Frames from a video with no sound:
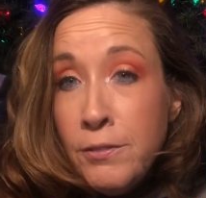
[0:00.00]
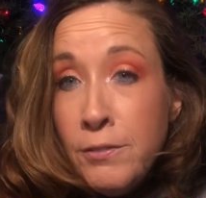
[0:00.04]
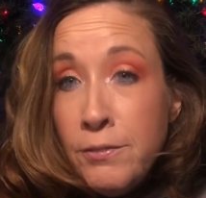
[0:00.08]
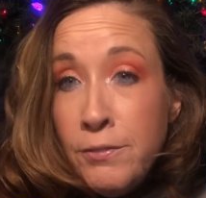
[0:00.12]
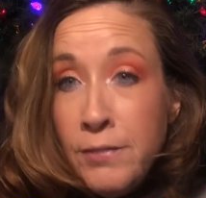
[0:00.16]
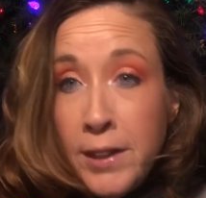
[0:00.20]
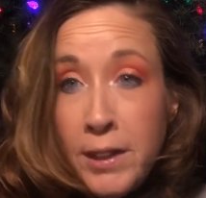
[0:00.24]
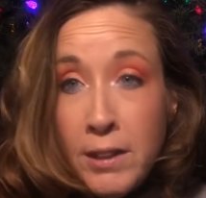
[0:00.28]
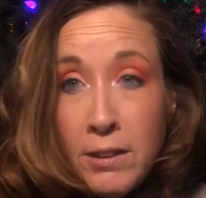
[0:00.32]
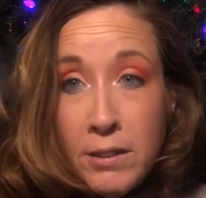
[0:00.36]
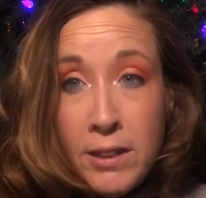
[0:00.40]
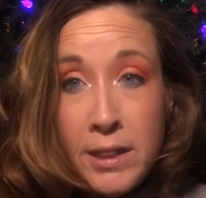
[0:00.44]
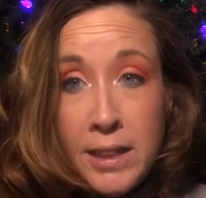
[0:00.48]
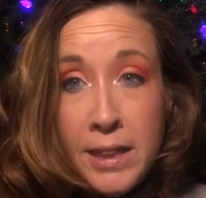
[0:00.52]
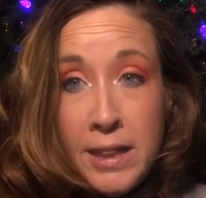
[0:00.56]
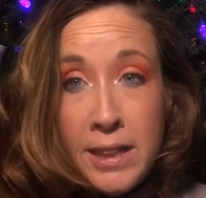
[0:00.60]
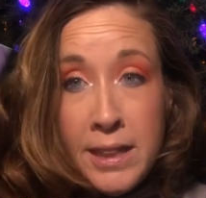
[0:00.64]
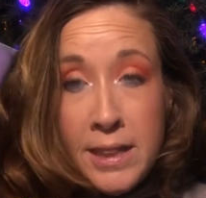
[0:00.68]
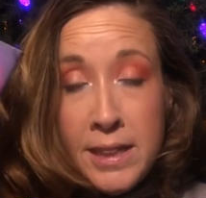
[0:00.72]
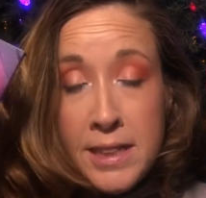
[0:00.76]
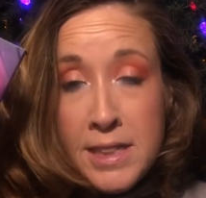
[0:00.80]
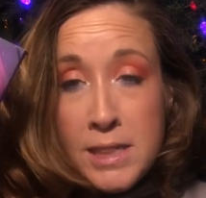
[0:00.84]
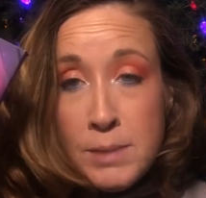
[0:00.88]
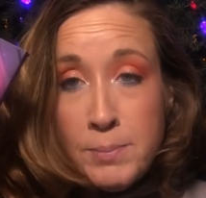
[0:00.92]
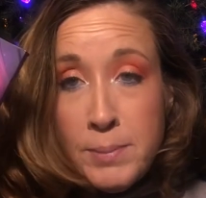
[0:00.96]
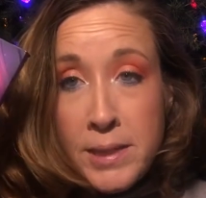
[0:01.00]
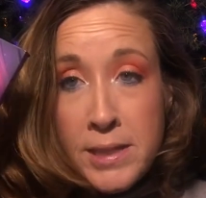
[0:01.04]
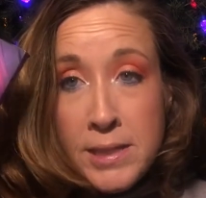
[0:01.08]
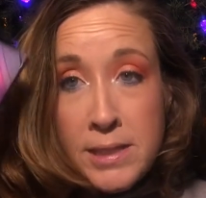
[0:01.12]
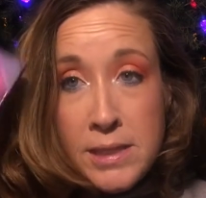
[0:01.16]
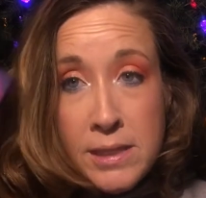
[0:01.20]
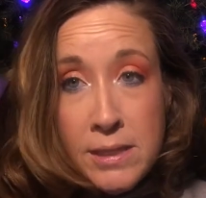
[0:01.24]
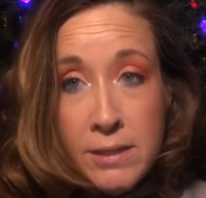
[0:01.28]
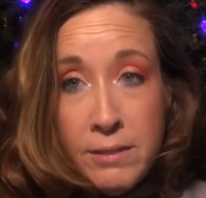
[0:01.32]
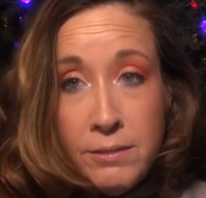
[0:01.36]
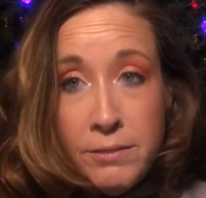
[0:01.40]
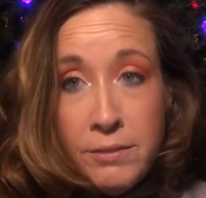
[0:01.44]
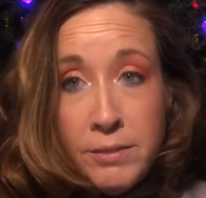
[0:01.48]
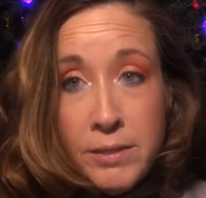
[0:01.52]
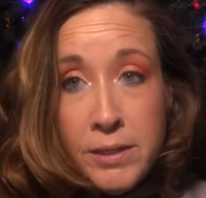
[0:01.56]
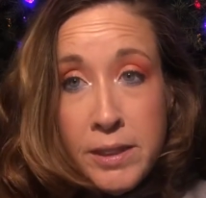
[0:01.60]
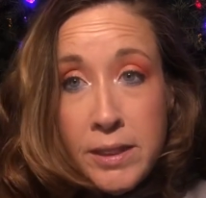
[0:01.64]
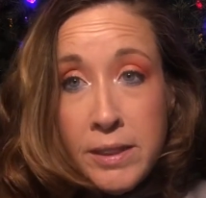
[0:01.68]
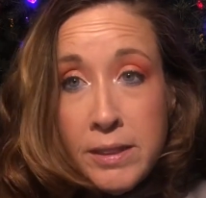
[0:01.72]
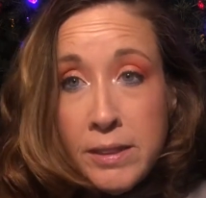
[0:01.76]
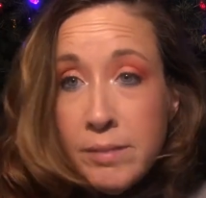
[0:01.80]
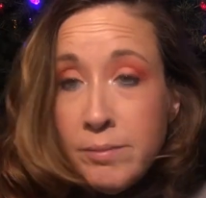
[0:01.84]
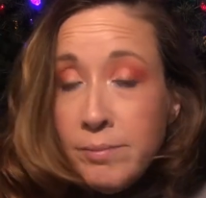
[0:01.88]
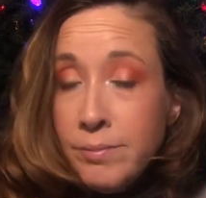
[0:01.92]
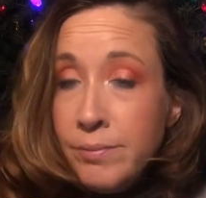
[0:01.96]
fairly inexpensive.
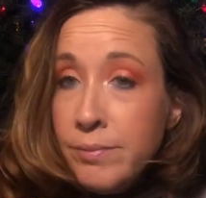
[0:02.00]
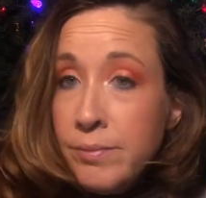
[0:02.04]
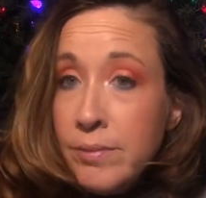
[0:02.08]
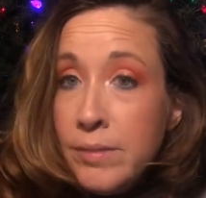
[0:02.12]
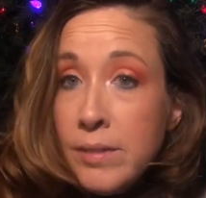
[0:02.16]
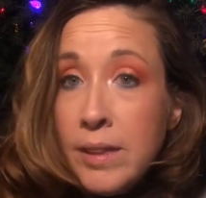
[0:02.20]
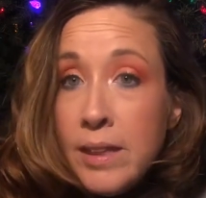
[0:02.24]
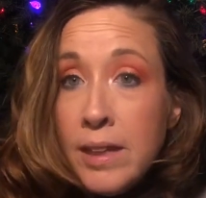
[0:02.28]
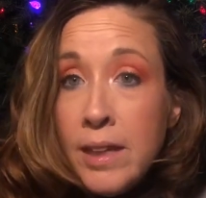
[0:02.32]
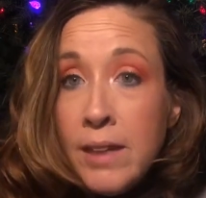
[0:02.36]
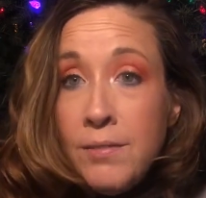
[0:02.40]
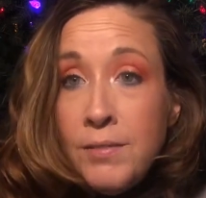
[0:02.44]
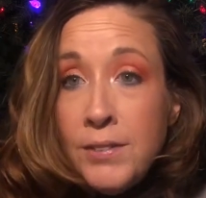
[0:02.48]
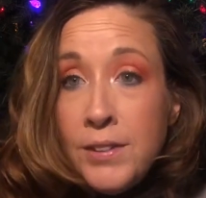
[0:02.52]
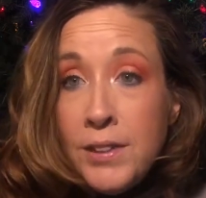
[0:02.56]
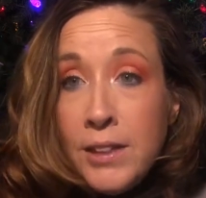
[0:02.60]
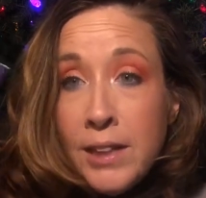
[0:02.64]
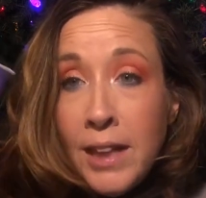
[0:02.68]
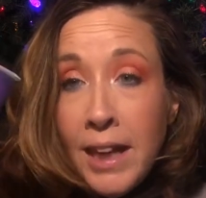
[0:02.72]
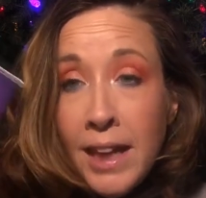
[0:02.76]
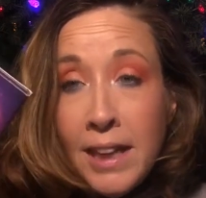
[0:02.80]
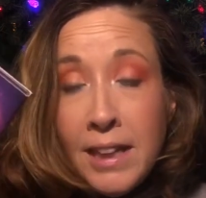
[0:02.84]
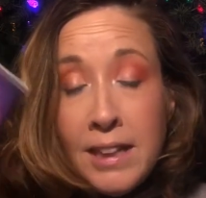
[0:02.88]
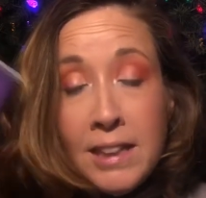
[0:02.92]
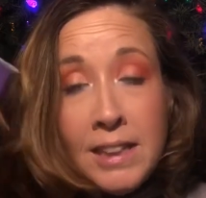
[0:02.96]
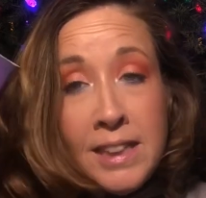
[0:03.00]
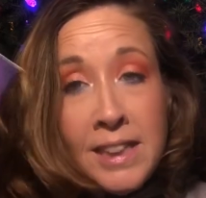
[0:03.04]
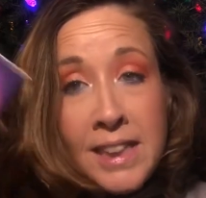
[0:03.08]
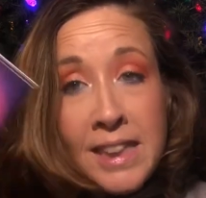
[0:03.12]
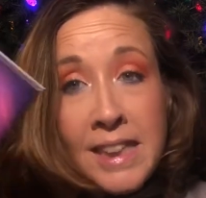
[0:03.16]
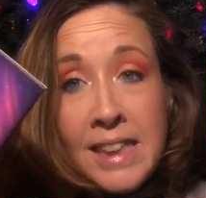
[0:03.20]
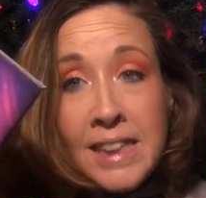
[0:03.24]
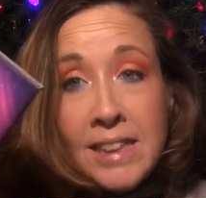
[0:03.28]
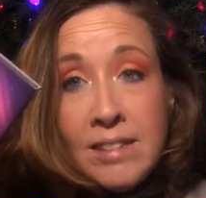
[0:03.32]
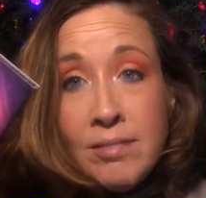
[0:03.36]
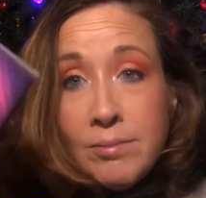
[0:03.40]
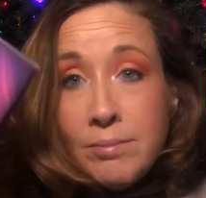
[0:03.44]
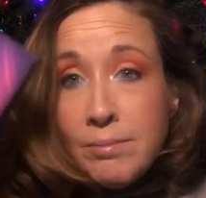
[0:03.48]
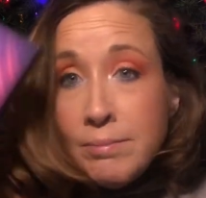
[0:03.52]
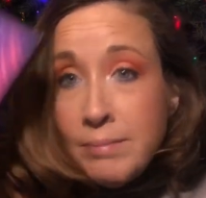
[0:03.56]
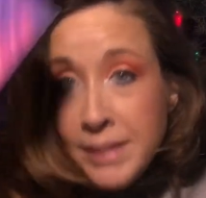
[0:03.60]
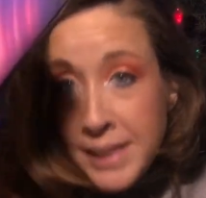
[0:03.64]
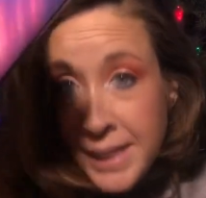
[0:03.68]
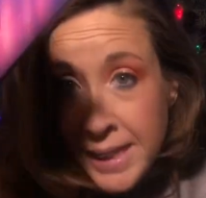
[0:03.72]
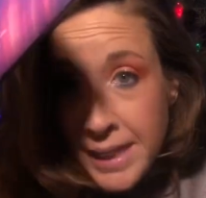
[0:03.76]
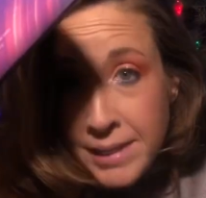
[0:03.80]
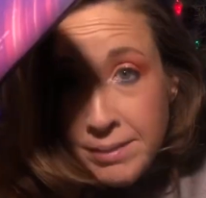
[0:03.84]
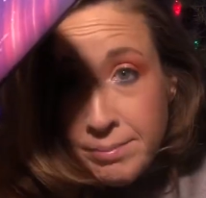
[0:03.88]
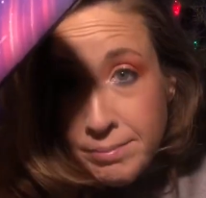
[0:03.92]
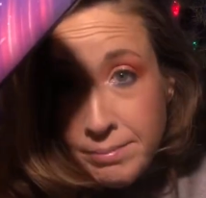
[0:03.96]
If you'd like, get it,
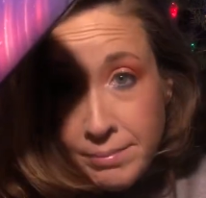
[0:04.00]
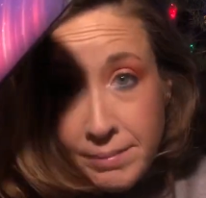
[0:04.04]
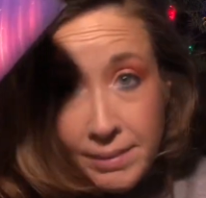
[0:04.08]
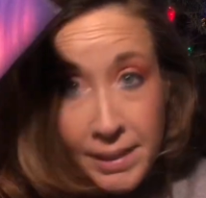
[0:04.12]
get it.